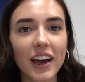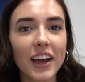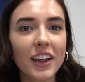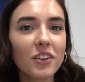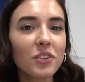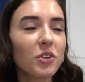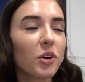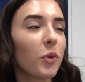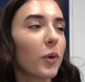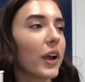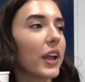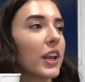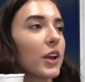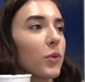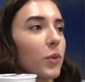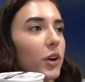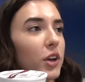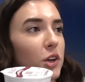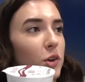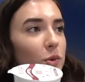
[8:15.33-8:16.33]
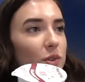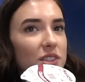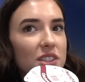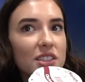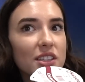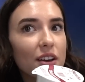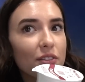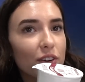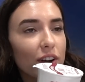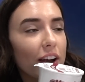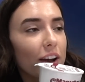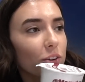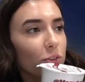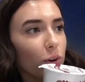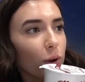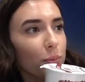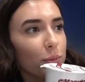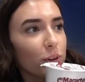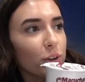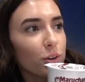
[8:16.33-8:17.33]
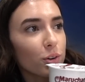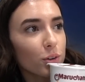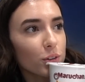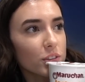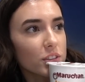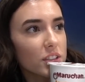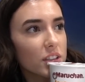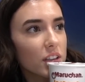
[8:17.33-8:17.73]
I don't know anyone who has never had ramen noodles.